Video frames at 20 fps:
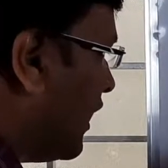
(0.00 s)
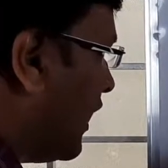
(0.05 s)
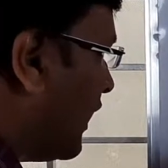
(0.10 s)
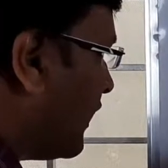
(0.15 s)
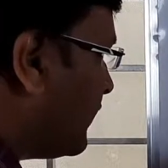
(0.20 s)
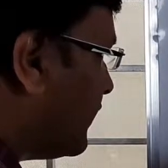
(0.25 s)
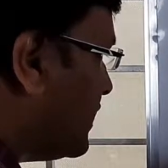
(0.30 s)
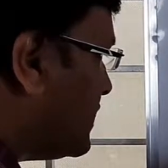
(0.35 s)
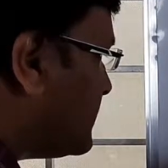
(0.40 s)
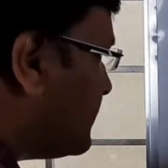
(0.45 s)

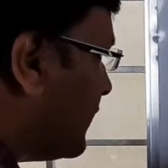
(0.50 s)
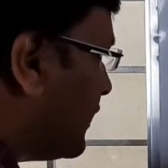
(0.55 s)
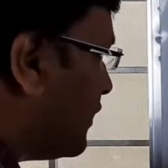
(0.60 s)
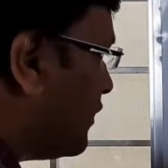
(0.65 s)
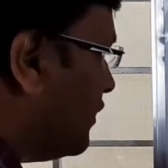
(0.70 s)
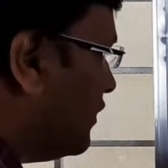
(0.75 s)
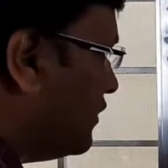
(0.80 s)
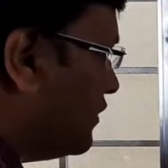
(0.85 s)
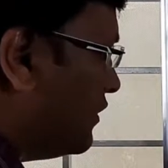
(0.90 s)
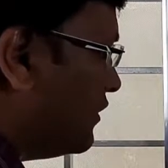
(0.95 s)
At this
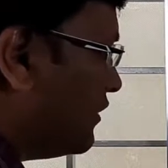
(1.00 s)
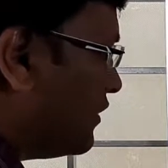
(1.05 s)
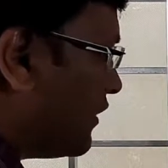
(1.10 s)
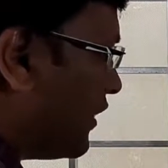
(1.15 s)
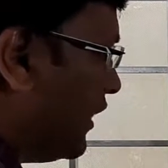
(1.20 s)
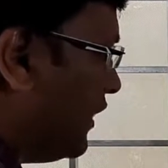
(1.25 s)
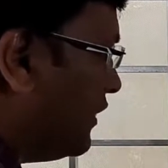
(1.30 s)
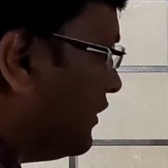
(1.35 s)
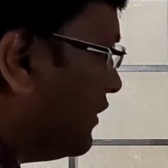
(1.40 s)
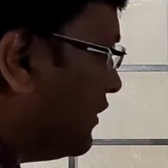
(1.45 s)
window,
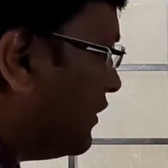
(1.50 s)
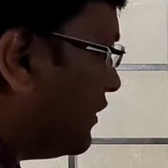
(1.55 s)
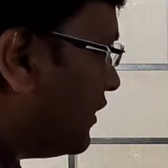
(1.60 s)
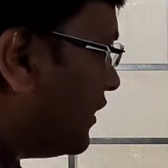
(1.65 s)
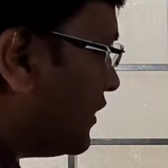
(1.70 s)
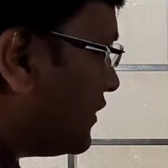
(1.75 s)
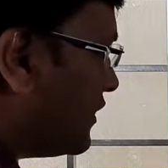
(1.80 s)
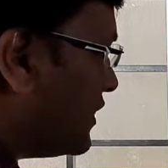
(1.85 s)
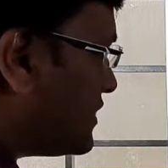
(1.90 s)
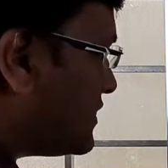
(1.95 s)
right,
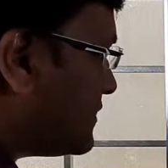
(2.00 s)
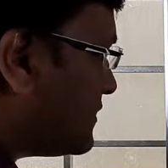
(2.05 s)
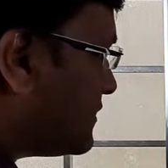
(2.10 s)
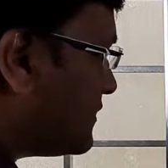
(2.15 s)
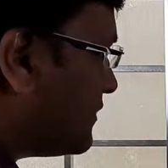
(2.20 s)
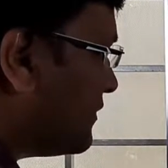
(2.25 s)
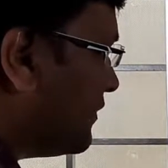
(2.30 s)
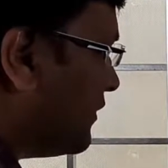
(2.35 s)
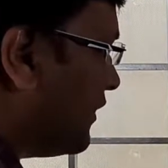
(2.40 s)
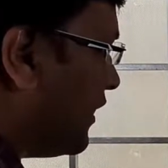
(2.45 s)
at
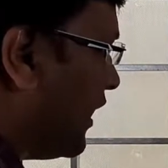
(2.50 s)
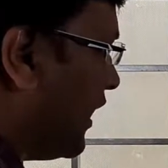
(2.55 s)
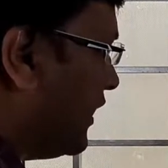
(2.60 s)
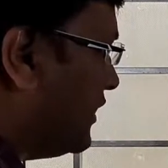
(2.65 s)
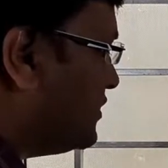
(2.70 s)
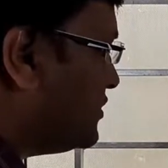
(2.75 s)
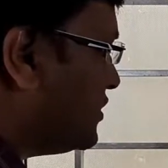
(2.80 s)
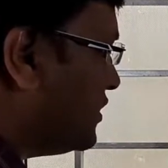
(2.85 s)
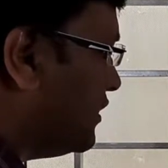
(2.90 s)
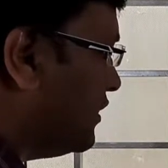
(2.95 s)
this
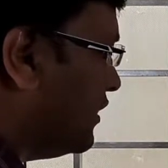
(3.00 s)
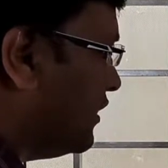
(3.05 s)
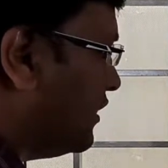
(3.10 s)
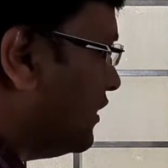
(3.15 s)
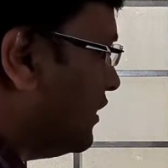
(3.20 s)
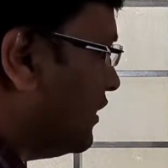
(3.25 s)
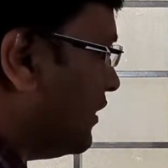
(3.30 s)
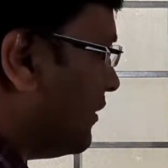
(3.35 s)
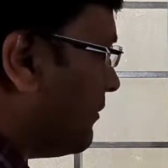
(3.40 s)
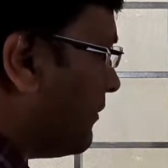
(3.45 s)
edge,
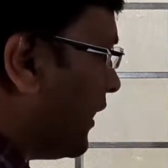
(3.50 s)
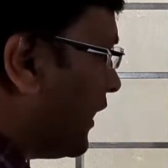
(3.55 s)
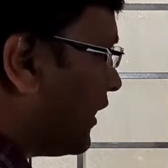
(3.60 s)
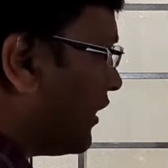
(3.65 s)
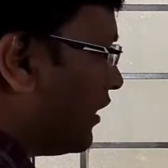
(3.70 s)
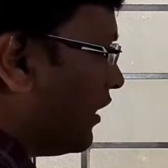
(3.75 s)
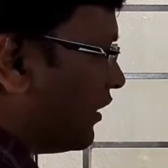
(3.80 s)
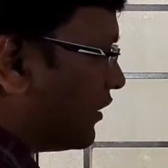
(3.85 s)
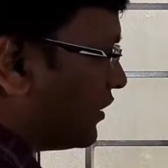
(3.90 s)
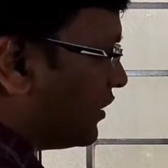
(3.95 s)

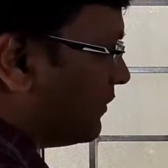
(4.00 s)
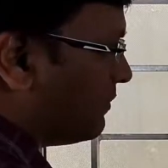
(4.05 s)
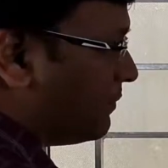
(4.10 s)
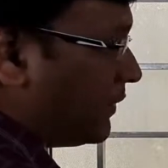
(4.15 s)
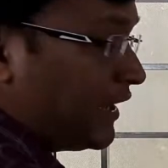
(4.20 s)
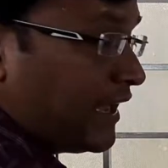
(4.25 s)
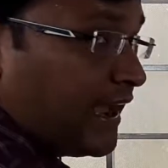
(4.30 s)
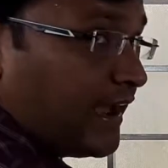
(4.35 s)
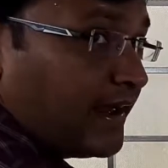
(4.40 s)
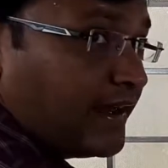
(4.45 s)
my
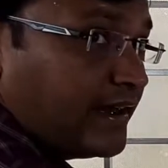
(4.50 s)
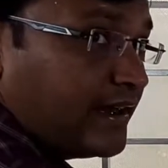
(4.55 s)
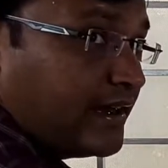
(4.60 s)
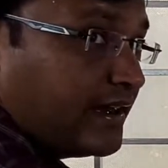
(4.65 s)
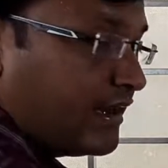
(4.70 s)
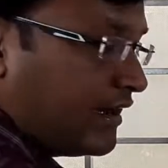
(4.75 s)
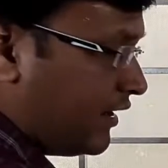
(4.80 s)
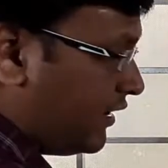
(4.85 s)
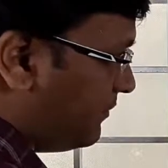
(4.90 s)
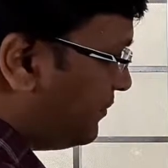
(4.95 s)
P
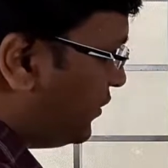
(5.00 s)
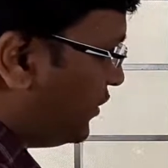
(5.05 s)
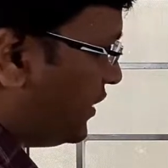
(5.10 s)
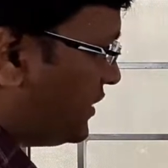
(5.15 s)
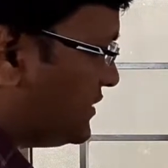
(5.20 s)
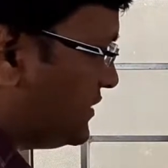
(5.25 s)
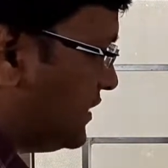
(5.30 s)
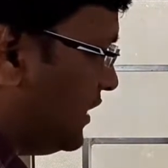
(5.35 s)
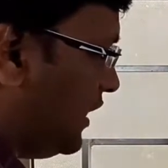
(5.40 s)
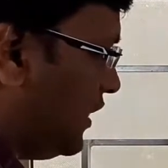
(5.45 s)
A input
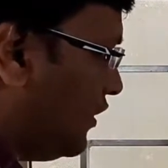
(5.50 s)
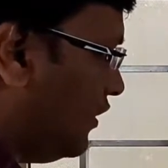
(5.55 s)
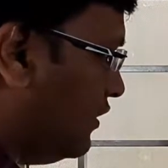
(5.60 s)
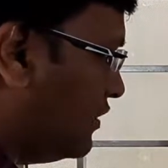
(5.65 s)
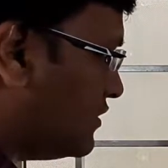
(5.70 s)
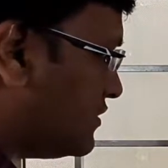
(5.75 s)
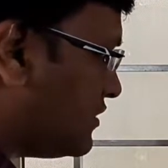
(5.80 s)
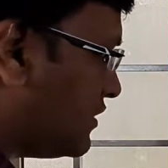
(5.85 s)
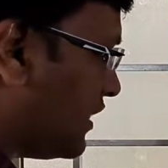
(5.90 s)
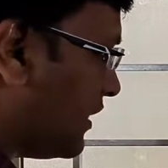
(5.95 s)
is
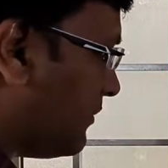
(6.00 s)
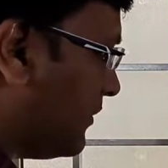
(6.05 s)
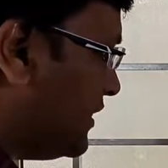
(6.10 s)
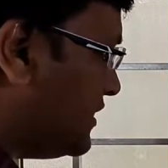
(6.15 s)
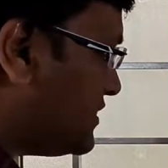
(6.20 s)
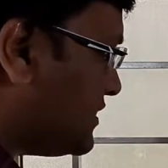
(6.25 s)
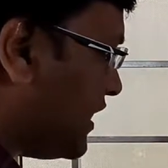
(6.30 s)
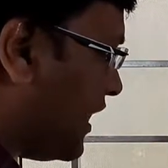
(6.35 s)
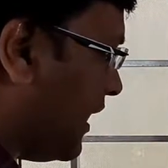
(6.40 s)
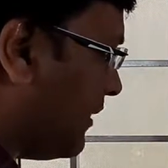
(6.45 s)
zero, so that
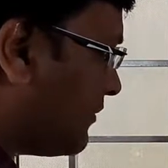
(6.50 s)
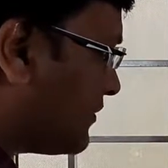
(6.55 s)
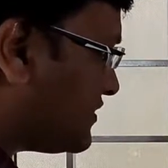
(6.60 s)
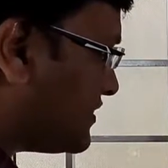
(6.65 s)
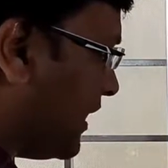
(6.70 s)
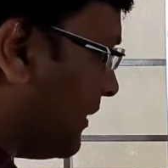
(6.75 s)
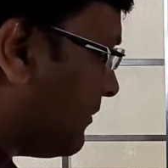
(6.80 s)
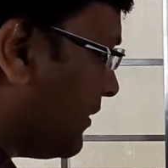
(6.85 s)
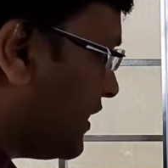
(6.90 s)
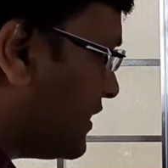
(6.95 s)
means I'm
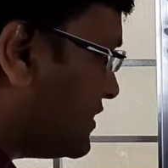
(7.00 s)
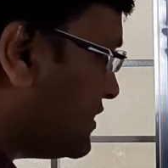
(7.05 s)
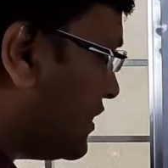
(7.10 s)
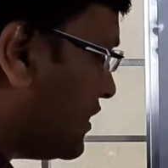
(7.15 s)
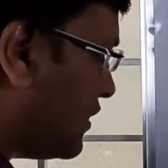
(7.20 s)
sampling